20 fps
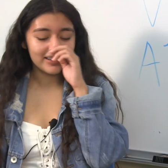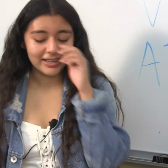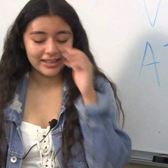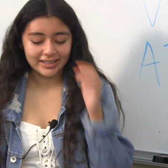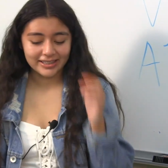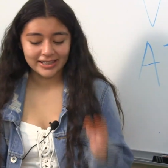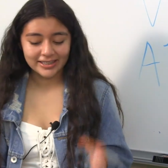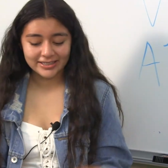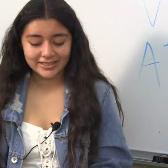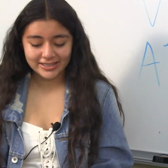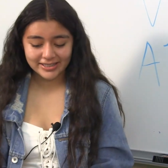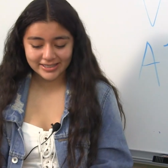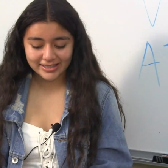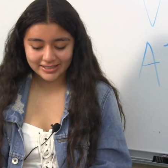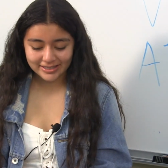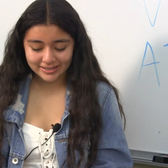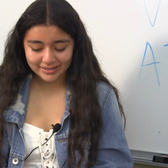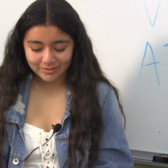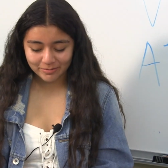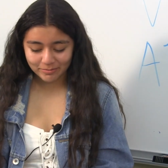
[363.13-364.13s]
Like yeah, they, just,
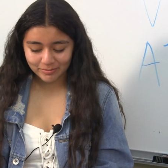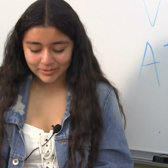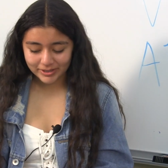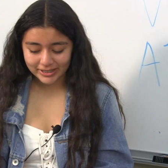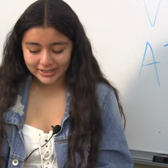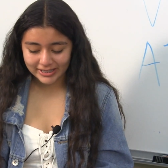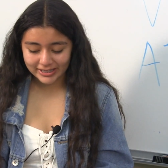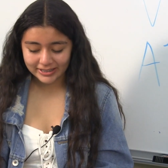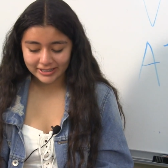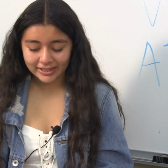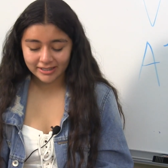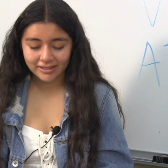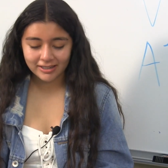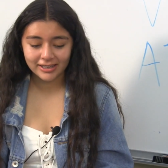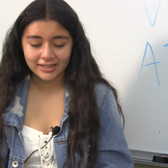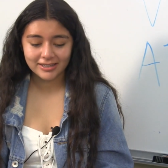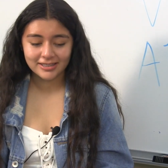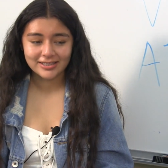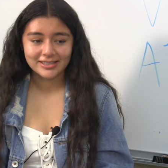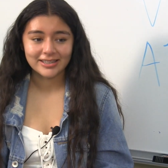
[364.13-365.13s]
they think that you're
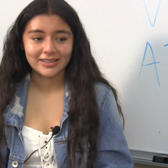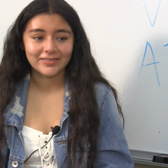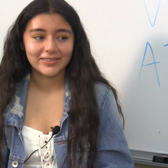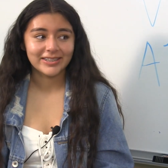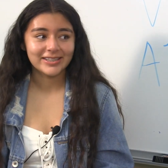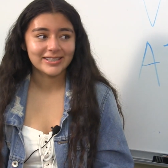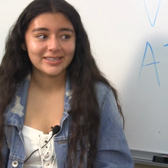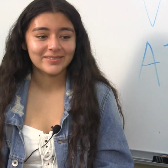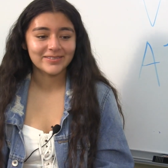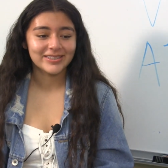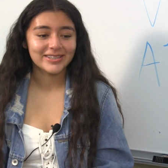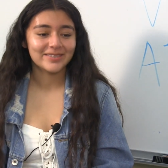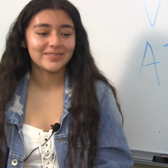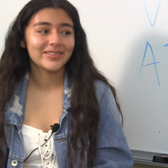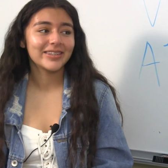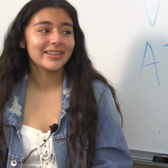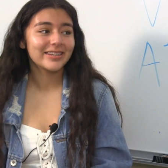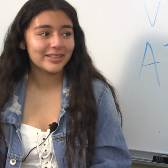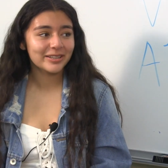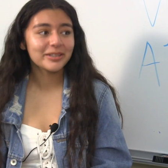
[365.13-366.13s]
like starving yourself.
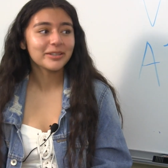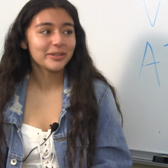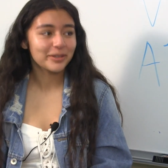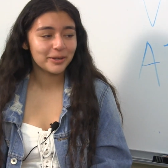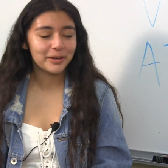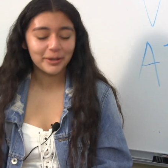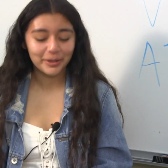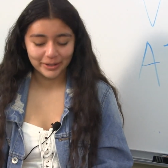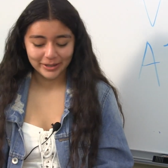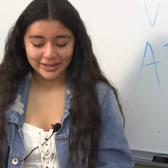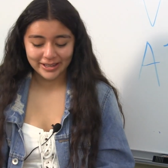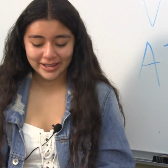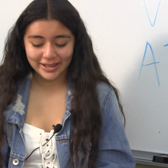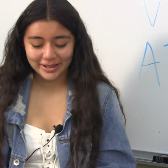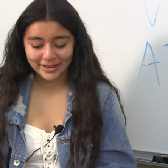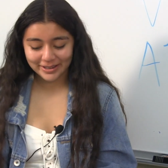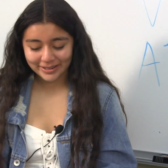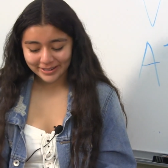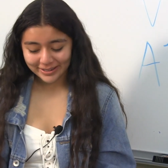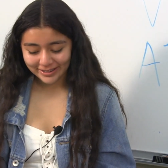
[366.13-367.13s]
Yeah. Yeah.
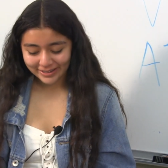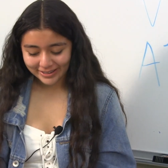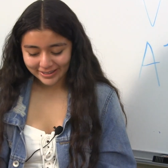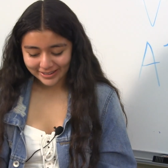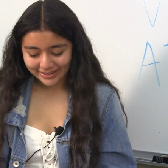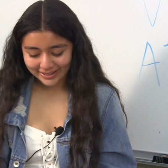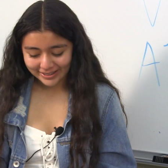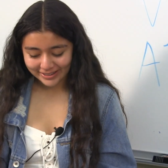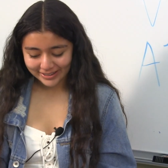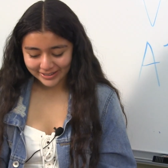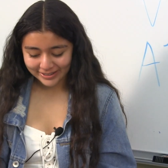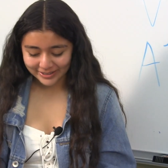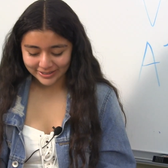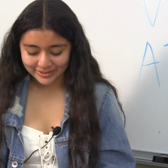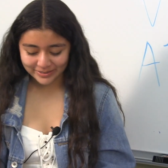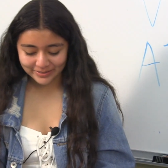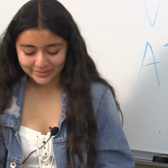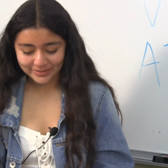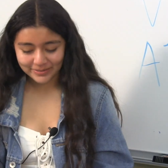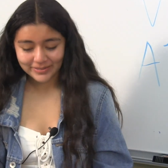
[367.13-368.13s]

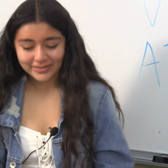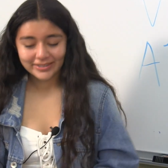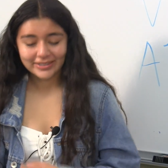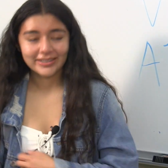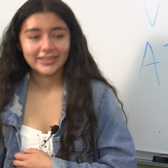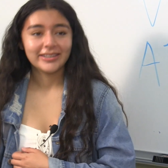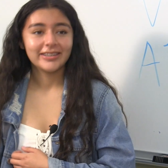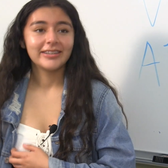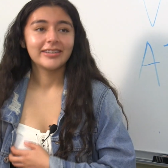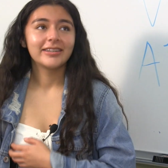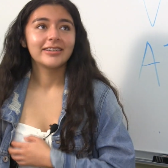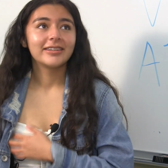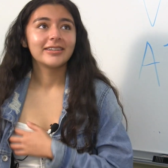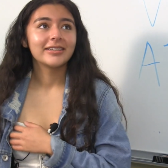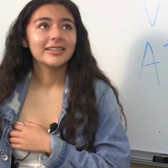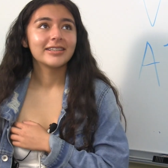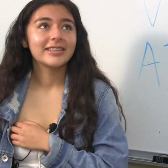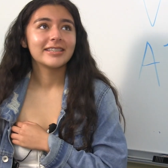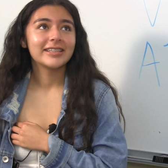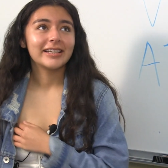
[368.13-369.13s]
Um,
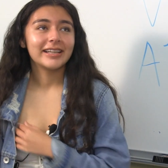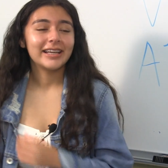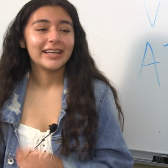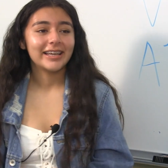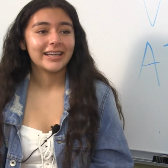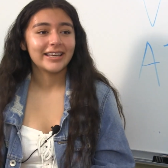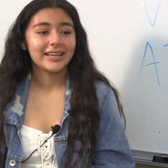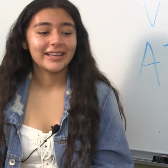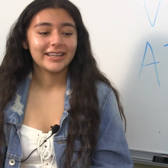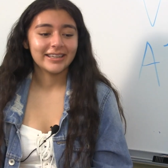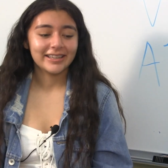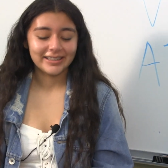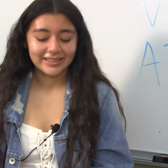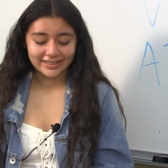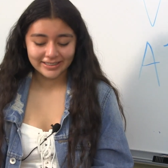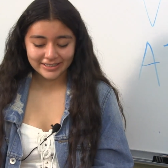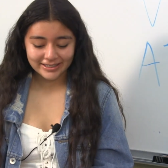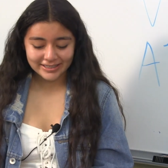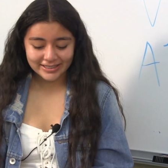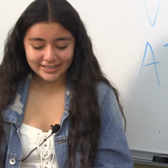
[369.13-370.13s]
so like
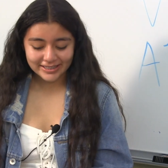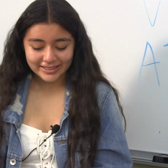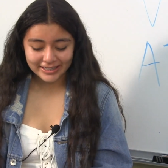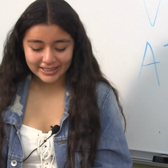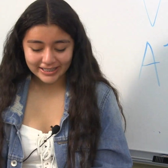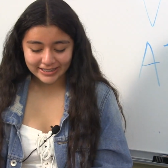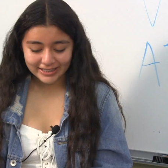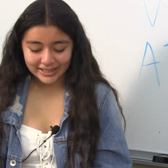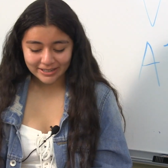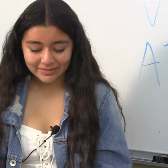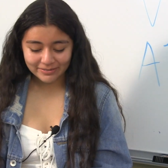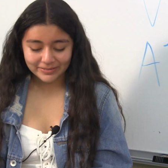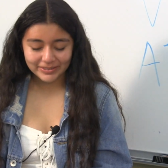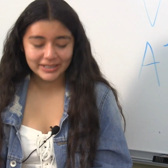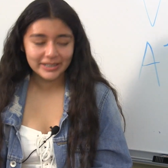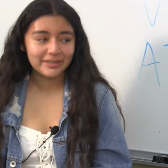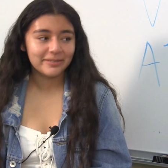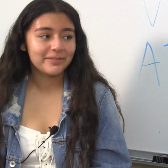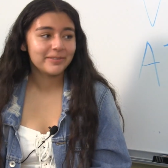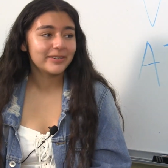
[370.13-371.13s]
do you think that
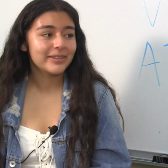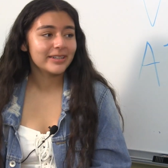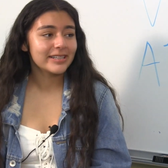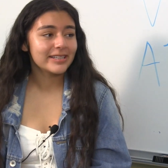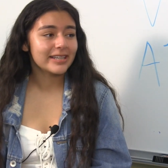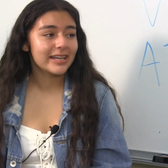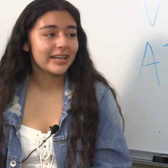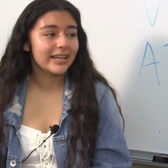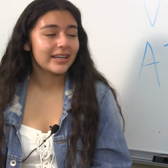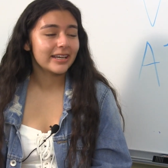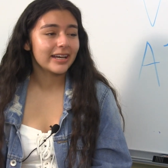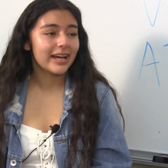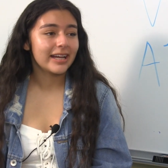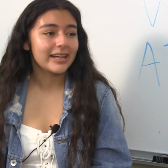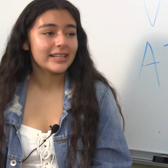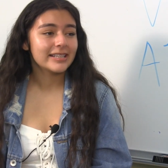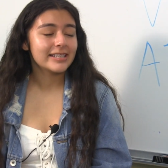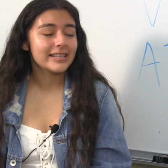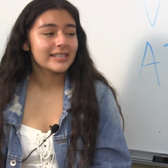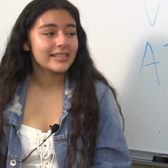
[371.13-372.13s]
vegan food is like
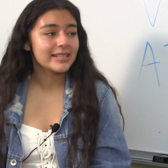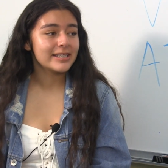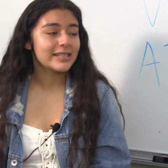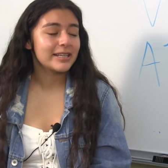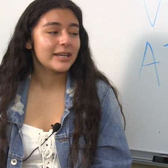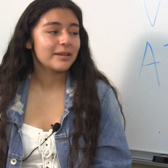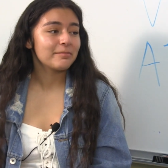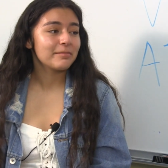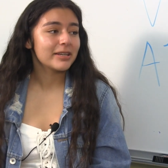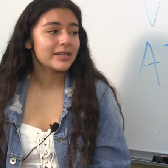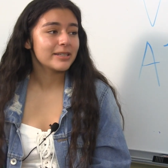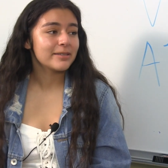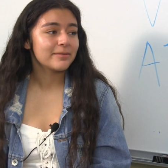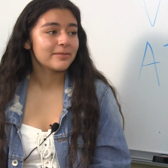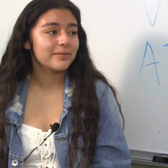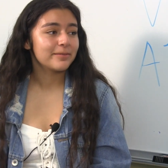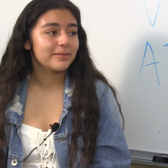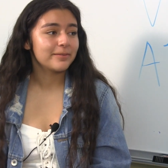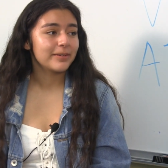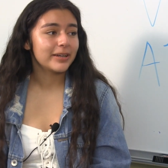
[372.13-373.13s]
kind of tastes the same as
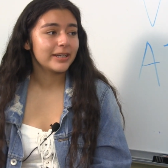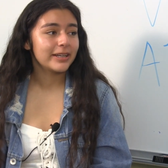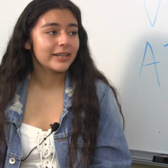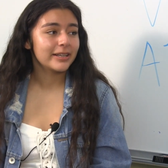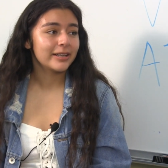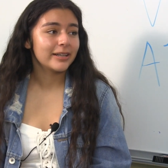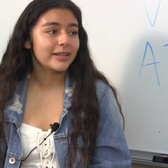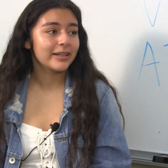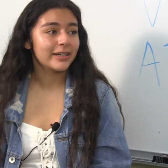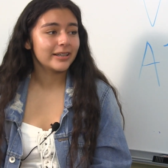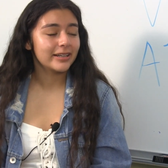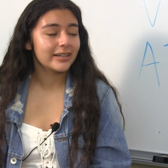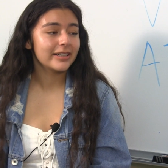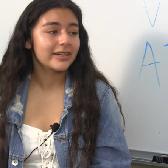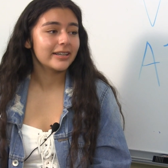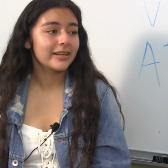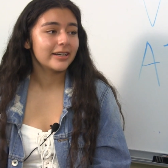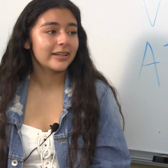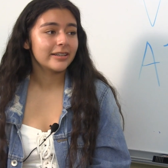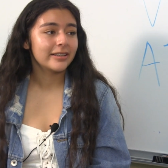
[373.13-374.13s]
regular
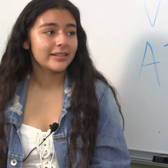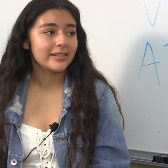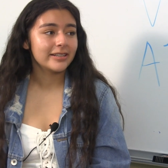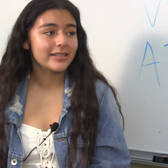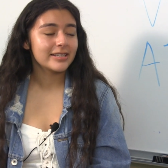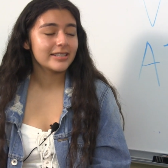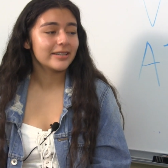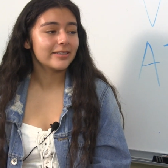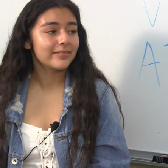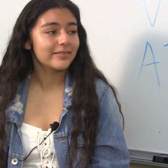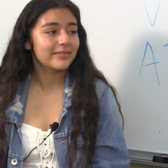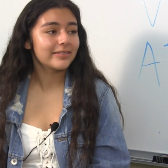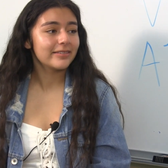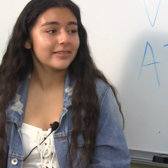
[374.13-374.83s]
other stuff?